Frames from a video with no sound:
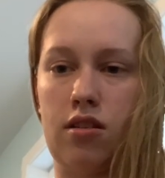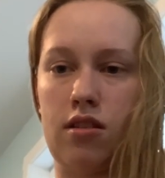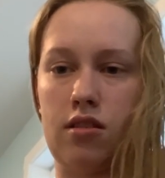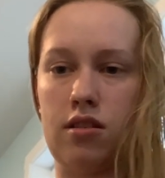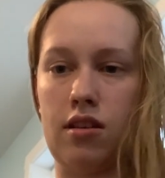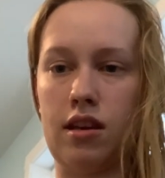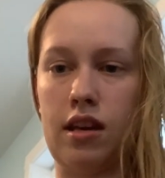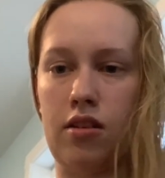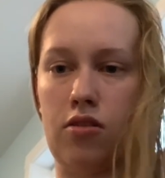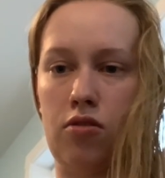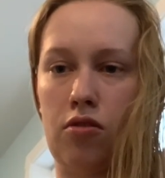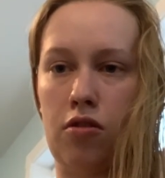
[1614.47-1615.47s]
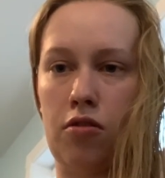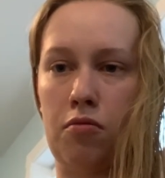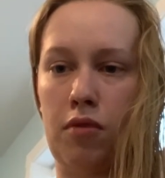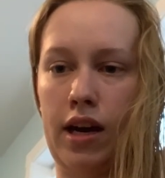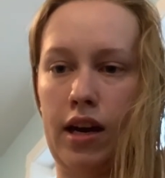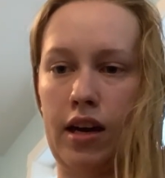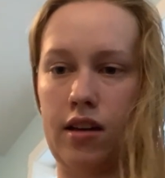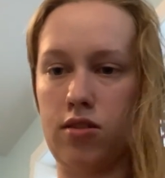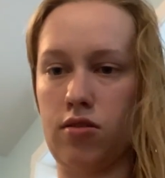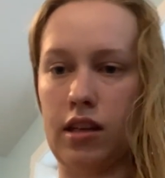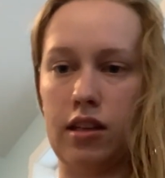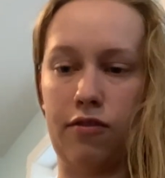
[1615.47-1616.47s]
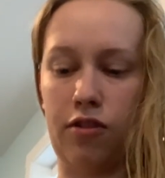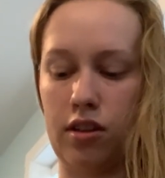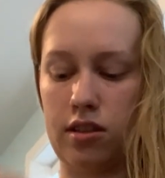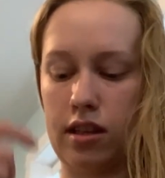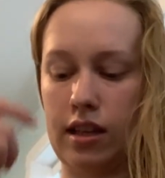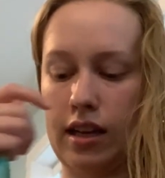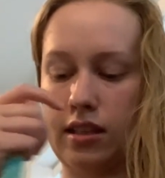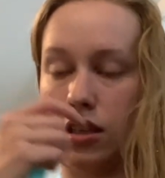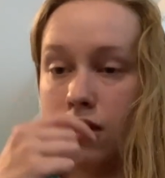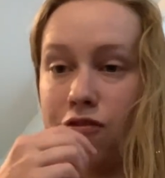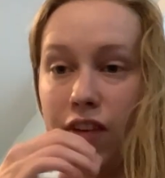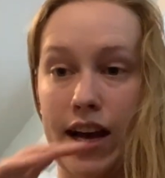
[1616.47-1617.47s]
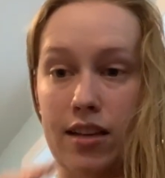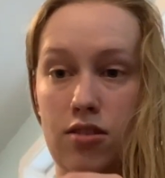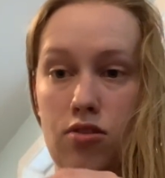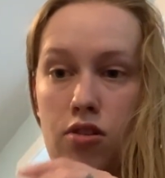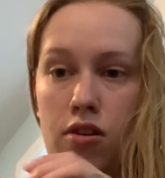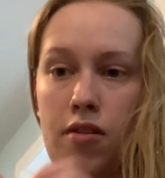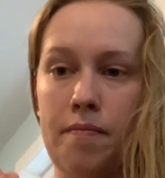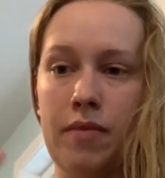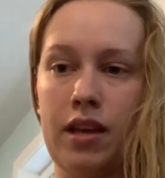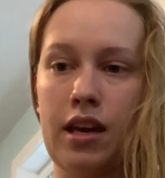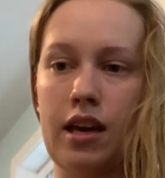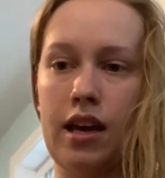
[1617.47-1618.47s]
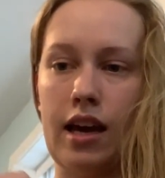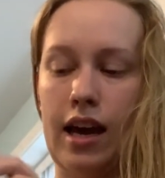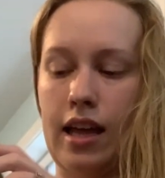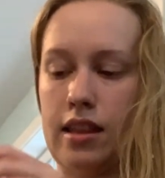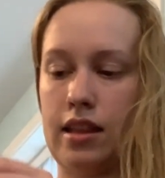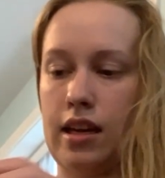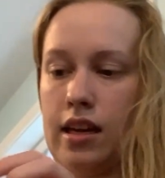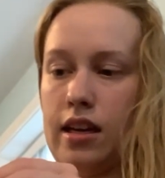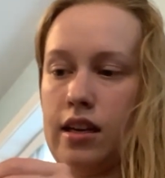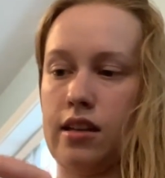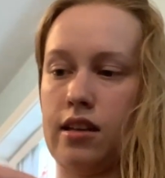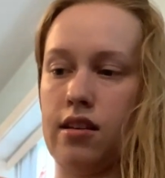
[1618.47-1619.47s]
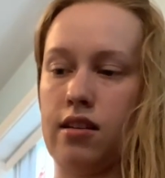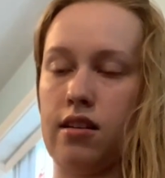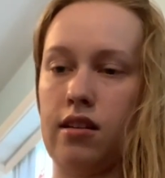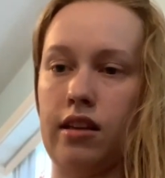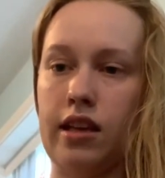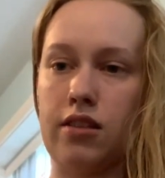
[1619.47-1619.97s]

to get your way so that the front's connected faster, and then less